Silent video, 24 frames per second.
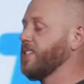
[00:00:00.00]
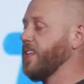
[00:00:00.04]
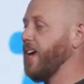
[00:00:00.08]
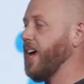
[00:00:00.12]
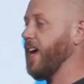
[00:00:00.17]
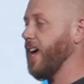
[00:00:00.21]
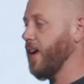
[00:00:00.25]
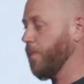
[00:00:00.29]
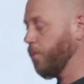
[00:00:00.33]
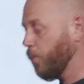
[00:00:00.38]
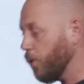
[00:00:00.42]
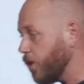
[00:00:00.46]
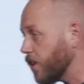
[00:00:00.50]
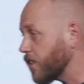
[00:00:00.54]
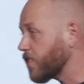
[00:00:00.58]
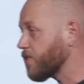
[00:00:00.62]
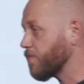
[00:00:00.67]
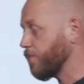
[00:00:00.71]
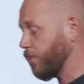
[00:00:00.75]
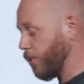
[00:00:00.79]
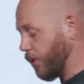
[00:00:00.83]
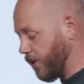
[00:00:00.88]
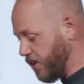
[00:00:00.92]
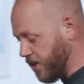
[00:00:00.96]
that, and we'll
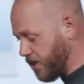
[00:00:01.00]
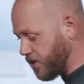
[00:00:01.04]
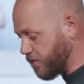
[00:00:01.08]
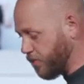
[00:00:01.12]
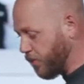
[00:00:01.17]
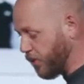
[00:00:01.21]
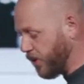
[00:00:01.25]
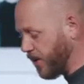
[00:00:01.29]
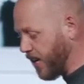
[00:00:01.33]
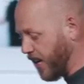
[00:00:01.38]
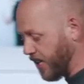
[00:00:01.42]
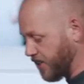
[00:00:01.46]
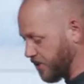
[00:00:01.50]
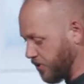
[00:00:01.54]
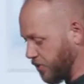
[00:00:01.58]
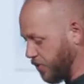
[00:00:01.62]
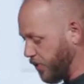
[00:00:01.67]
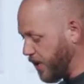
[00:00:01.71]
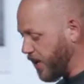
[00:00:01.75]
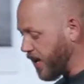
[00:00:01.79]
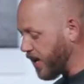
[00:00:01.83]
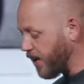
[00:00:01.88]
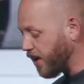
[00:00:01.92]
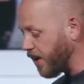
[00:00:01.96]
explore this more next
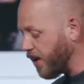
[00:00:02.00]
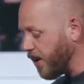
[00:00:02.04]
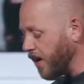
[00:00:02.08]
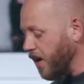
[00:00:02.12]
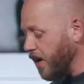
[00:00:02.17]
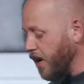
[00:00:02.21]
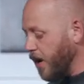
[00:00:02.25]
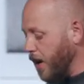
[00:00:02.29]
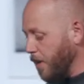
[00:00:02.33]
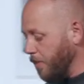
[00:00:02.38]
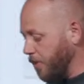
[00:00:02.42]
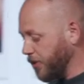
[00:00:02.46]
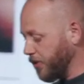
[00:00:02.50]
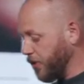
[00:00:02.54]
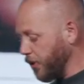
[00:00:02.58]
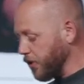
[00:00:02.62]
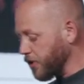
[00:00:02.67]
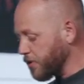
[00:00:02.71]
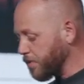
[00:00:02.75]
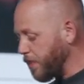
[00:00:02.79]
week, but those